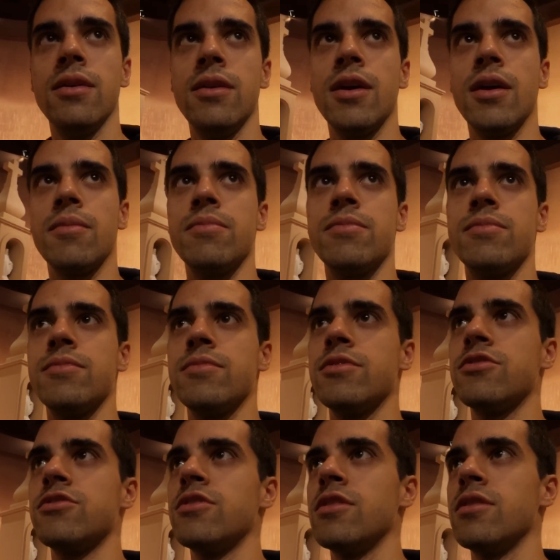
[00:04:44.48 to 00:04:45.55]
yeah,
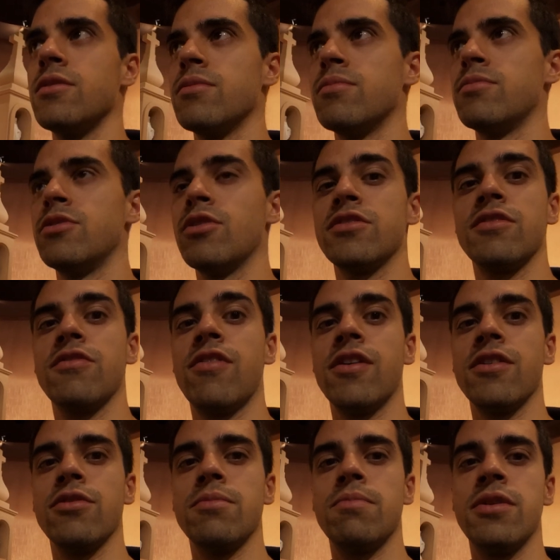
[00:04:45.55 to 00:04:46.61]
it's not a very
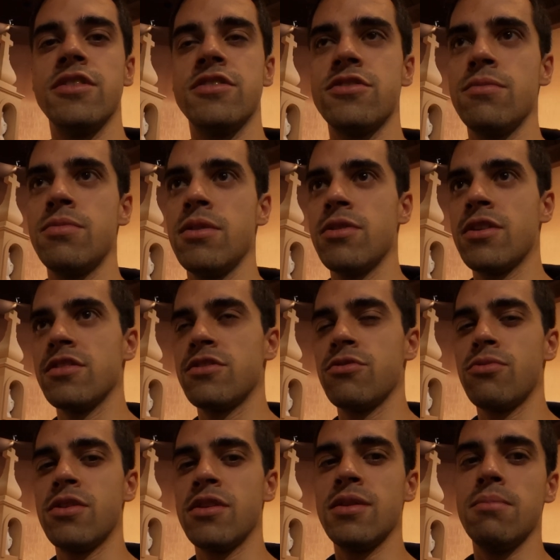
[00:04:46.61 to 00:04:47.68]
good place to be, because you
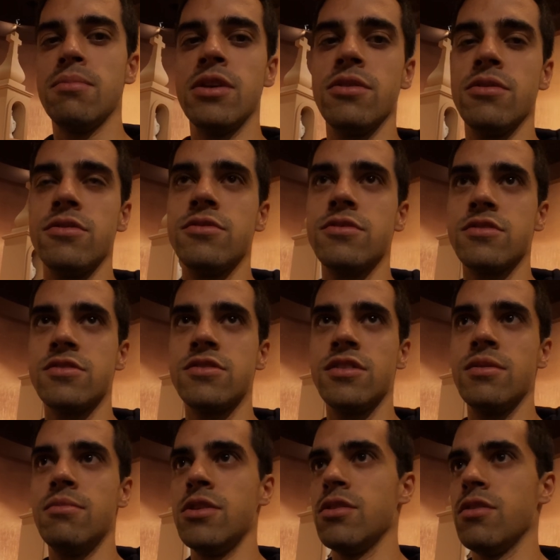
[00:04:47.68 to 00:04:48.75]
were in the
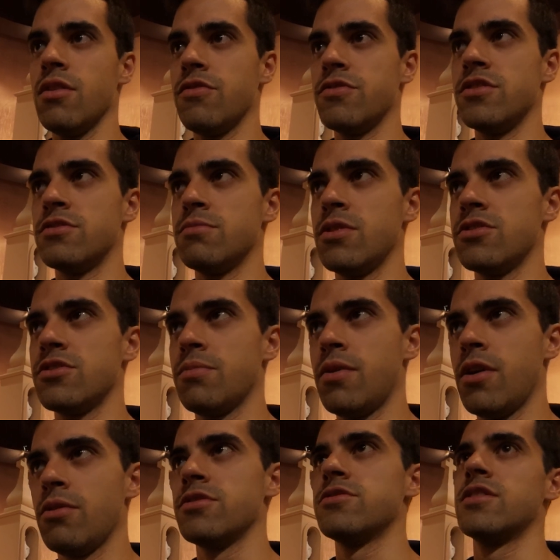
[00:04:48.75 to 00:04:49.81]
middle of these major
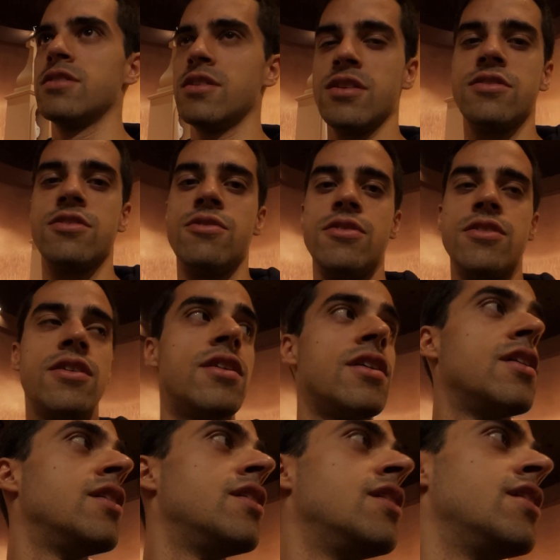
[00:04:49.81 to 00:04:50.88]
powers, and later on
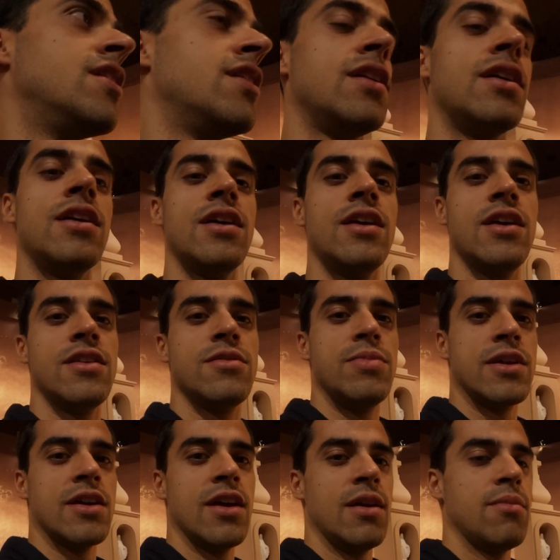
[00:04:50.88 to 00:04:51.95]
it
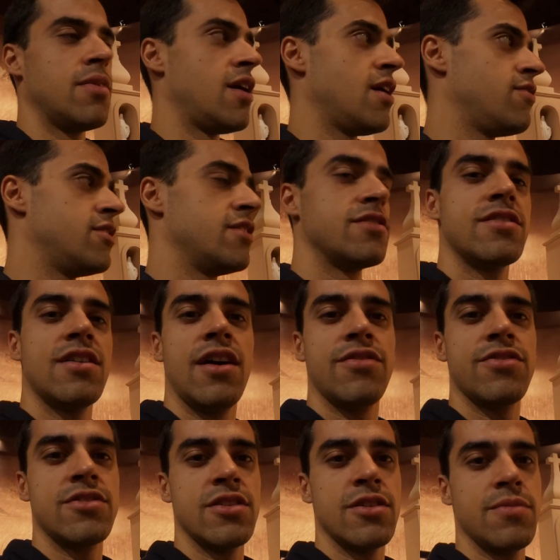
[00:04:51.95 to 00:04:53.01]
became evident
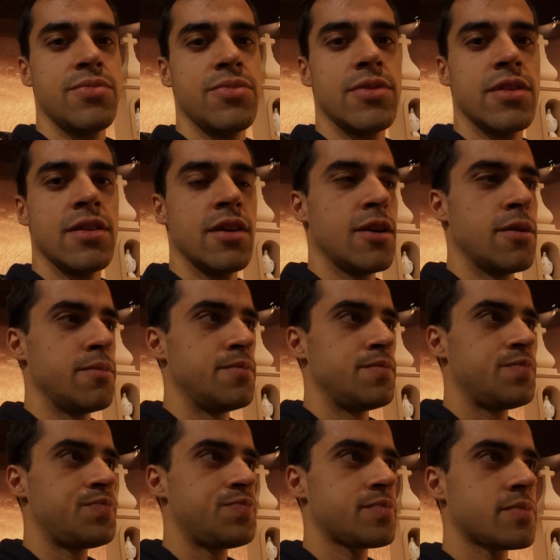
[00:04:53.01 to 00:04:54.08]
after
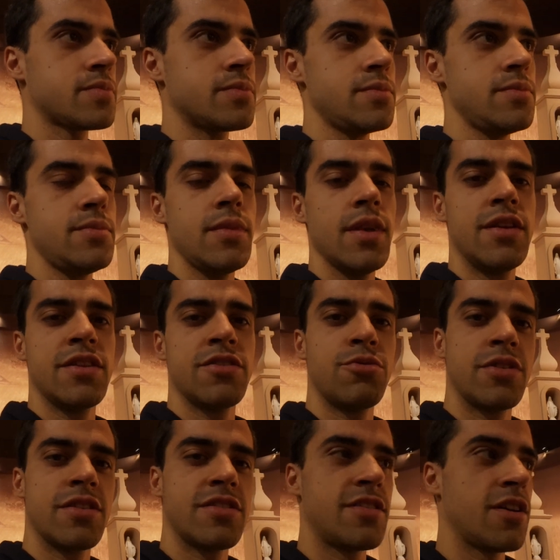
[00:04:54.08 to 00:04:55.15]

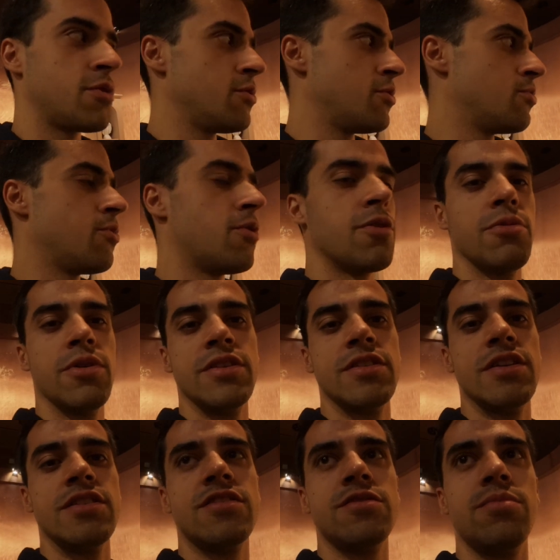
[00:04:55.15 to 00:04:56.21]
during the Second World War, when
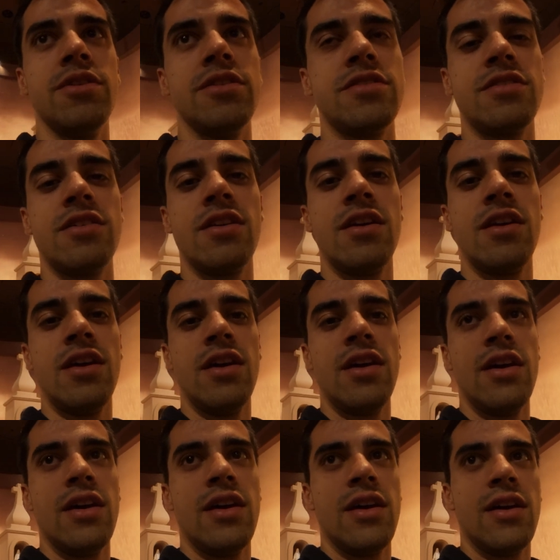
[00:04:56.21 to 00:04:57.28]
they split
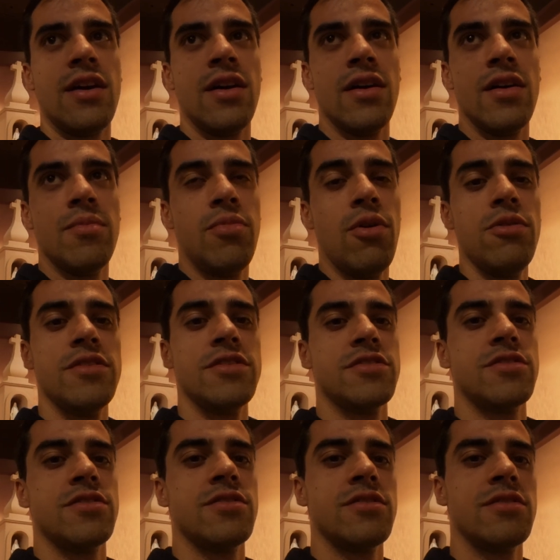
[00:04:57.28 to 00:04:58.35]

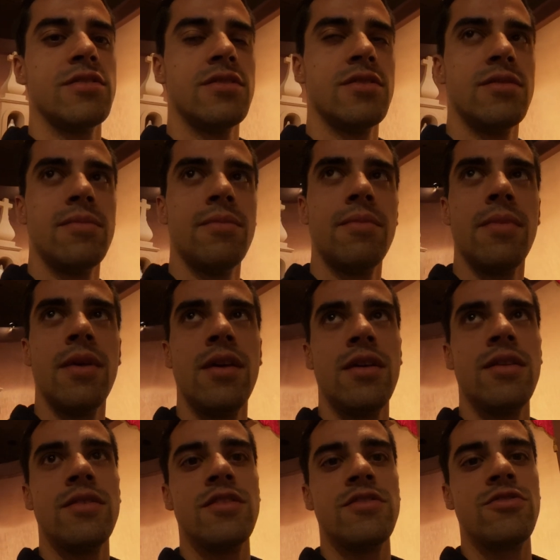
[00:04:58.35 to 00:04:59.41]
Poland,
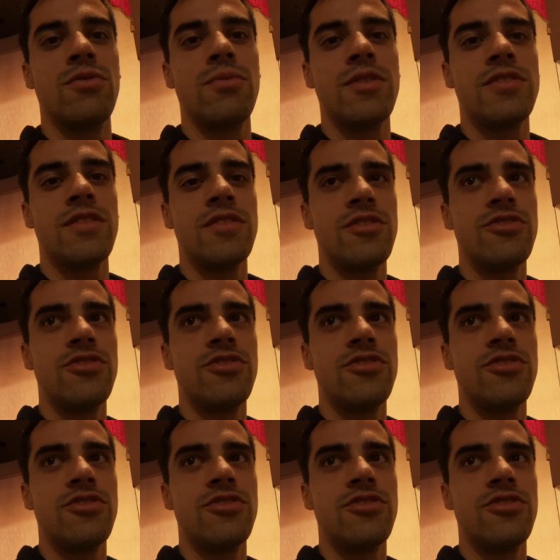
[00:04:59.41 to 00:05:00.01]
the Soviets and the